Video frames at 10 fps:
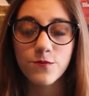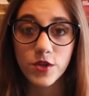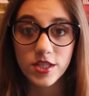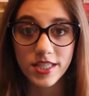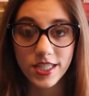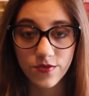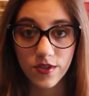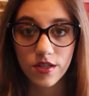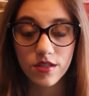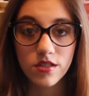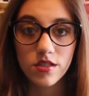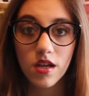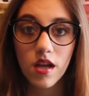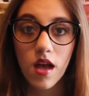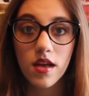First things first,
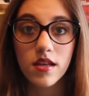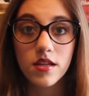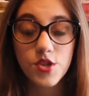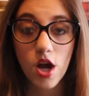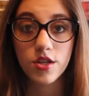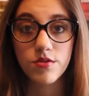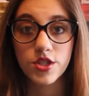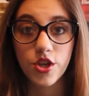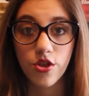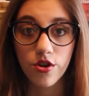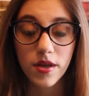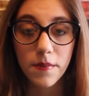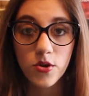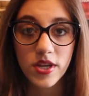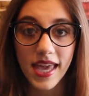talk to each other.
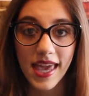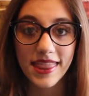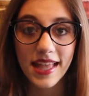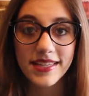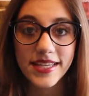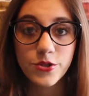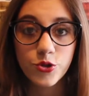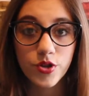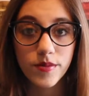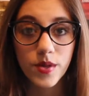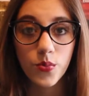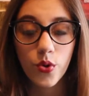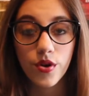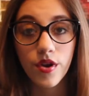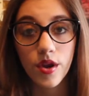Communicate. That's extremely
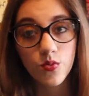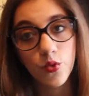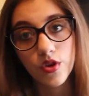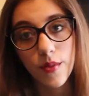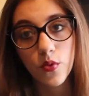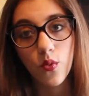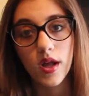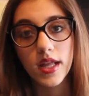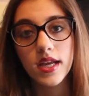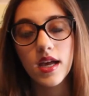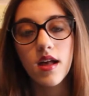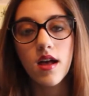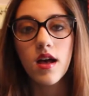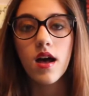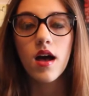important and rule number one.
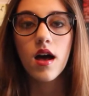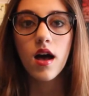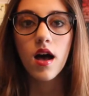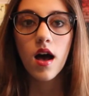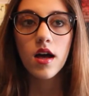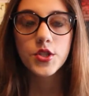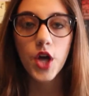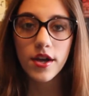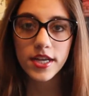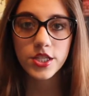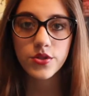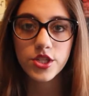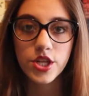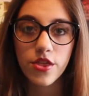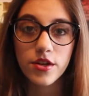Talking to
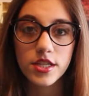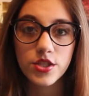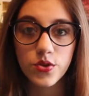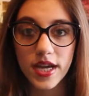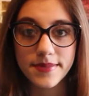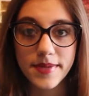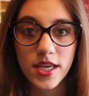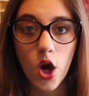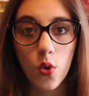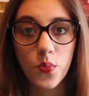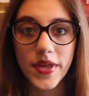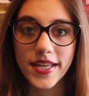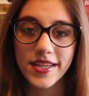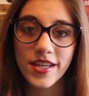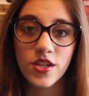each other is you guys being
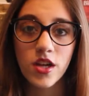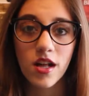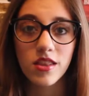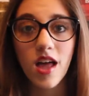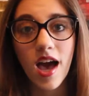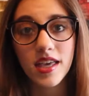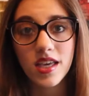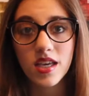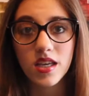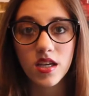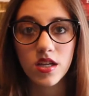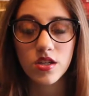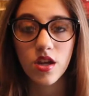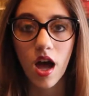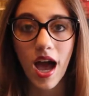open, not lying,
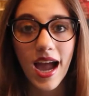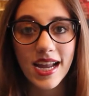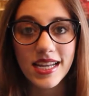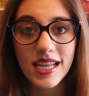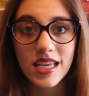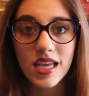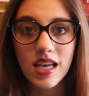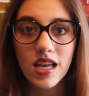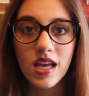not hiding,